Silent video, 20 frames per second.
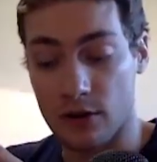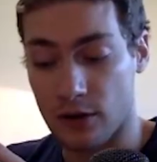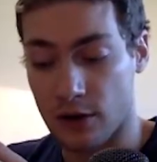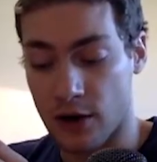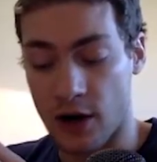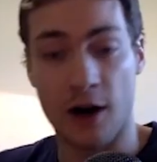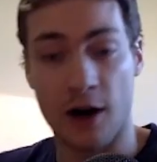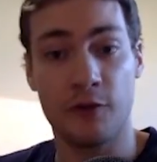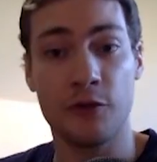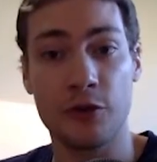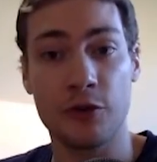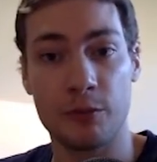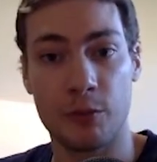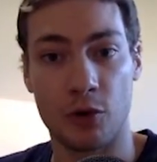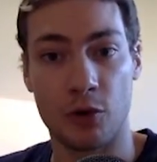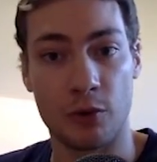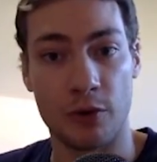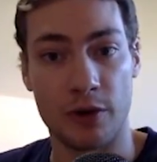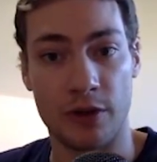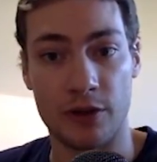
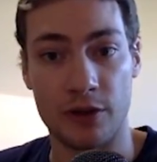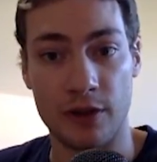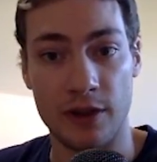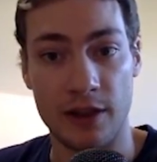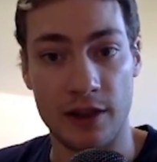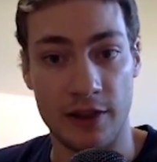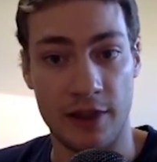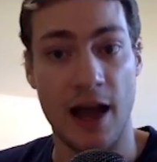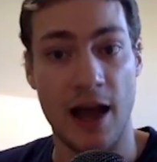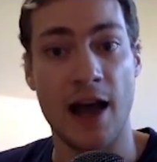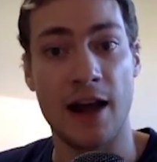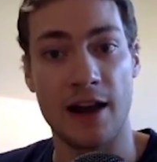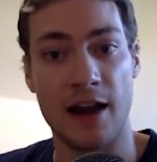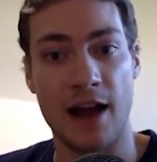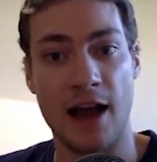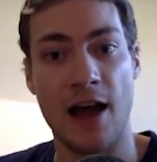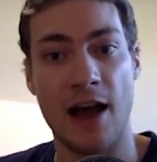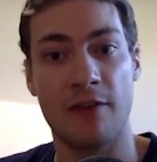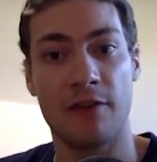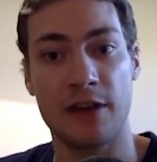comfortable with that
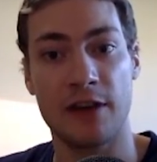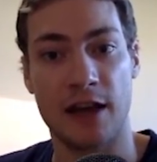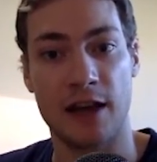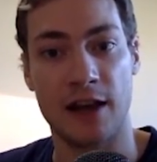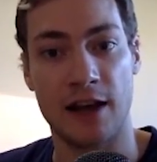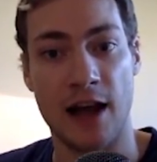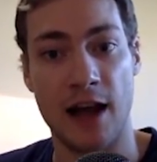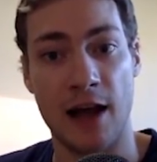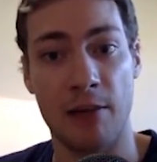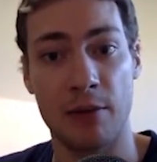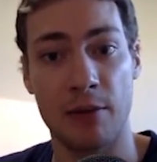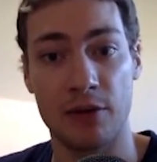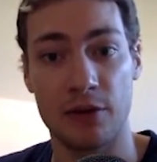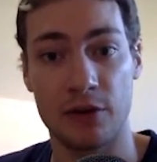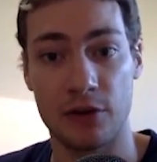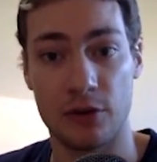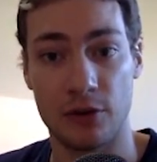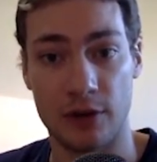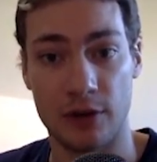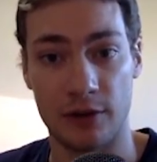having had happened to
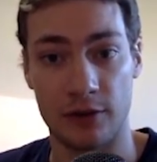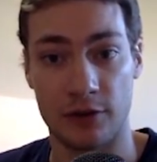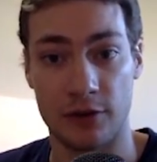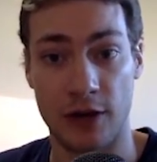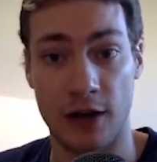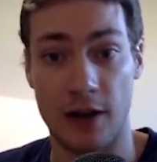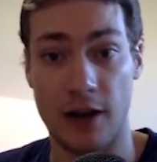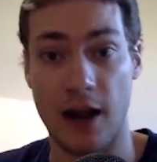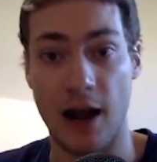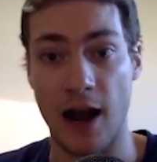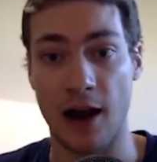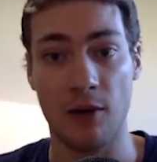you as a child,